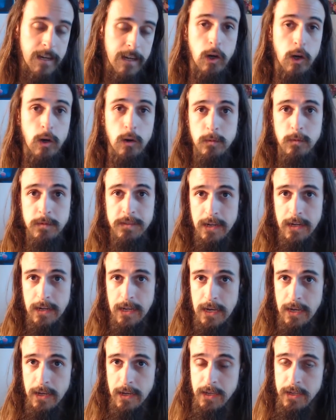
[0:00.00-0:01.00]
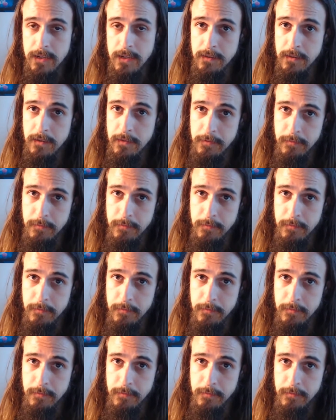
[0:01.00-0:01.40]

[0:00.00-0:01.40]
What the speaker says: colds a lot and